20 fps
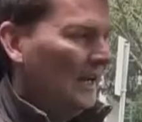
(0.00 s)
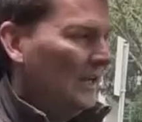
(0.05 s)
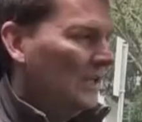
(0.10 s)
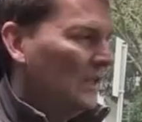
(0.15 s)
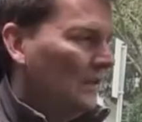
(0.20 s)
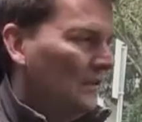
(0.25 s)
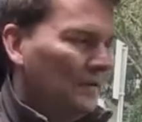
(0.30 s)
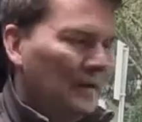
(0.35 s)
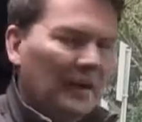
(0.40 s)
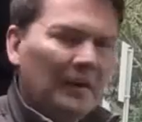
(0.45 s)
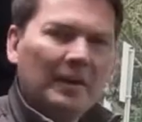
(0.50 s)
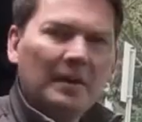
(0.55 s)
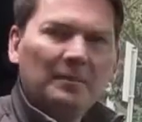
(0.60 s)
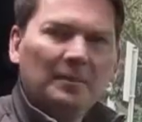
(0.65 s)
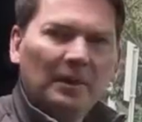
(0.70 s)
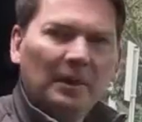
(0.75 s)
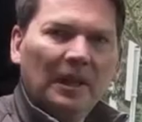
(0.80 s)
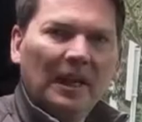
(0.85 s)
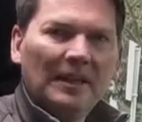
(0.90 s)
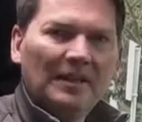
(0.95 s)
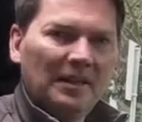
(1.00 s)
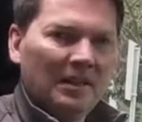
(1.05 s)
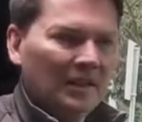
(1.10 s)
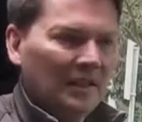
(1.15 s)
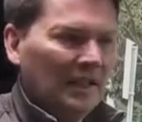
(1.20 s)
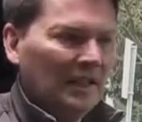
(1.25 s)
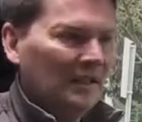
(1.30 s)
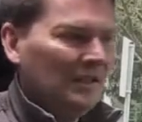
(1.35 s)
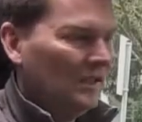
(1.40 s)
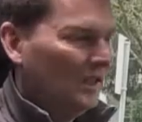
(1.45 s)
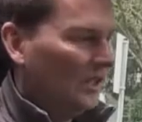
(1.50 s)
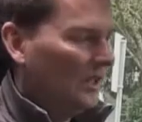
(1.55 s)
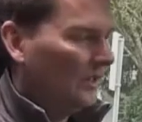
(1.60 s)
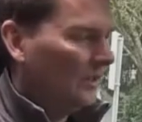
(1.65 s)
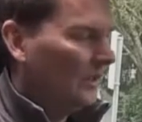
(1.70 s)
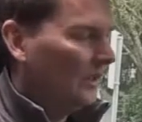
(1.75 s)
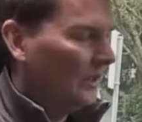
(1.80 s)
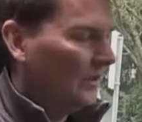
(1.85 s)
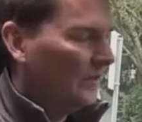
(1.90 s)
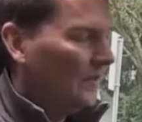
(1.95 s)
and it's a very pleasant
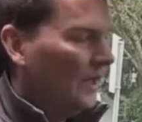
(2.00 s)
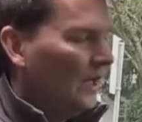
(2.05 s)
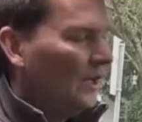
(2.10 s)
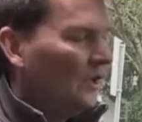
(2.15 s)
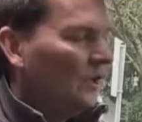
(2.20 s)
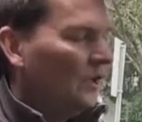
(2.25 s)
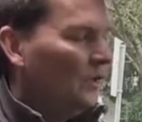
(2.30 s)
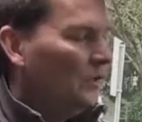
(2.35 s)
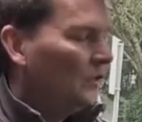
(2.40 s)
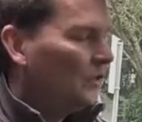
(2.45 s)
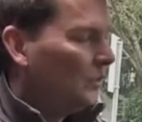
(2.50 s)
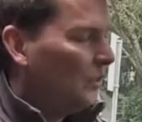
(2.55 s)
interior. New